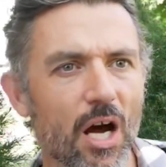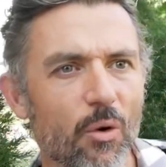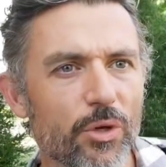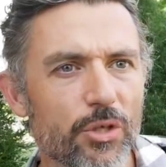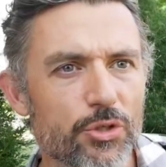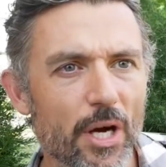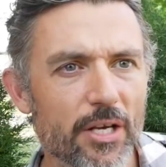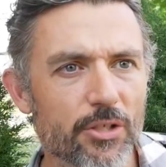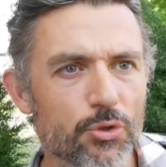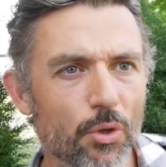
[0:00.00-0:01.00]
We do try to
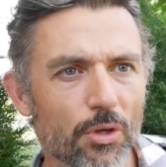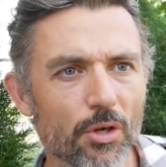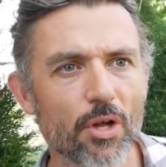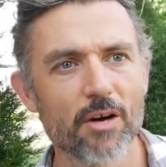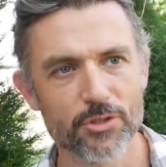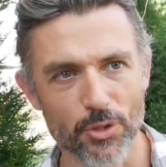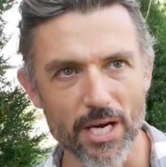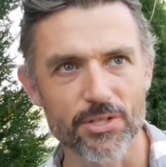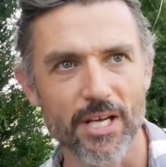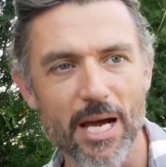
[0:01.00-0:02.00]
control our law of
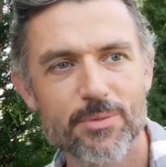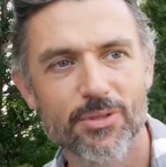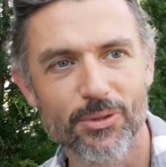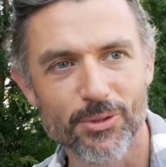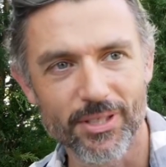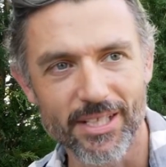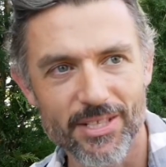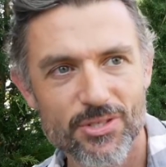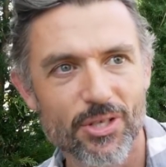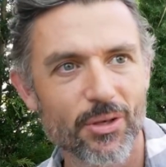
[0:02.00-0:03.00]
attraction. Absolutely.
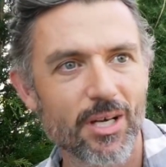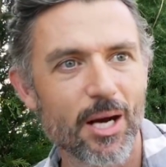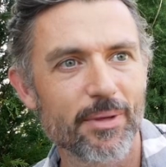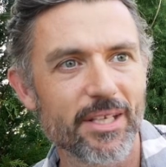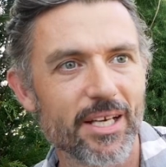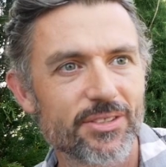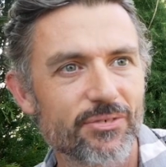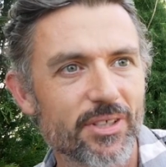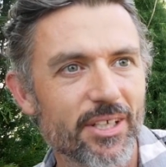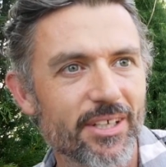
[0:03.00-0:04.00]
That's so common. Yes,
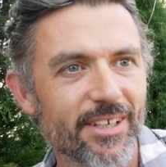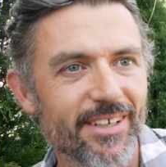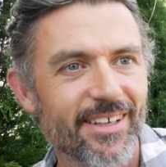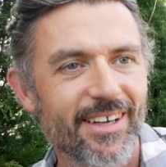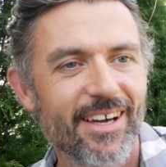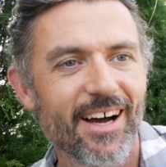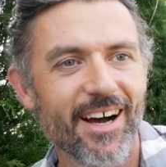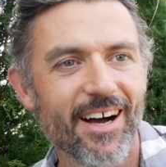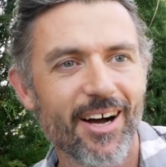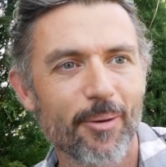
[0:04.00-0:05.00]
very good.
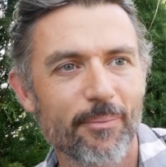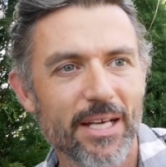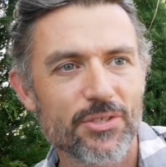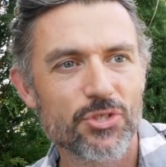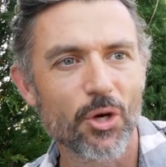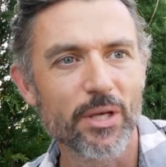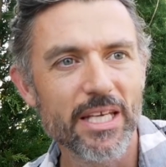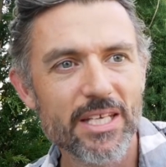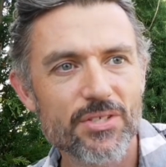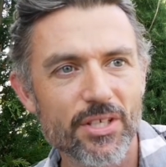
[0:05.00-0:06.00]
It's so
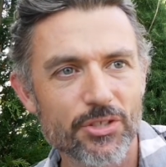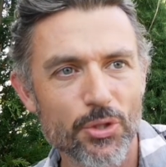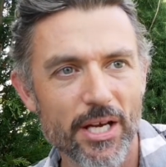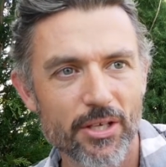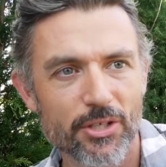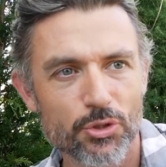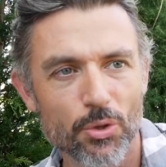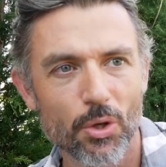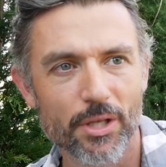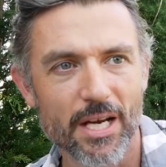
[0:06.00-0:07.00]
easy to try to
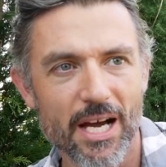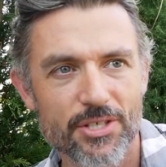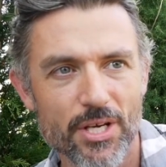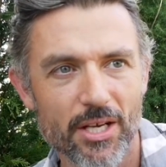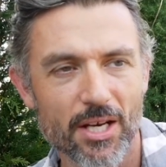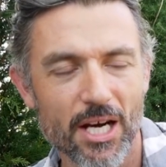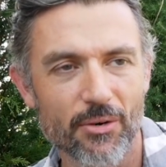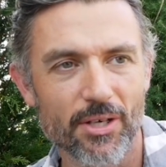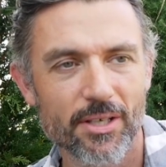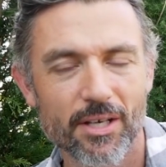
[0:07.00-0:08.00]
control and hijack
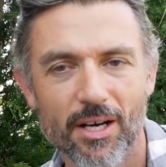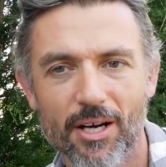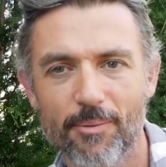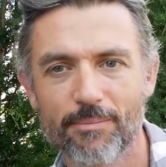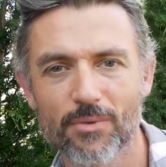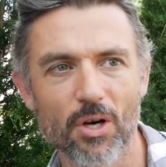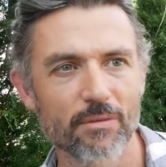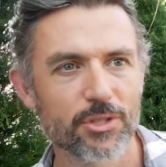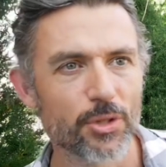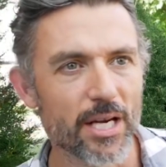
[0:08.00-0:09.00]
our law
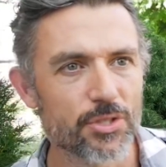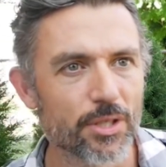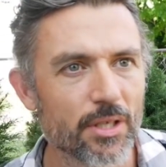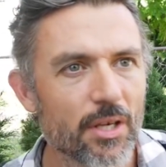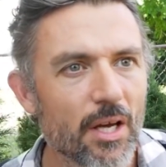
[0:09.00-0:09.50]
of attraction.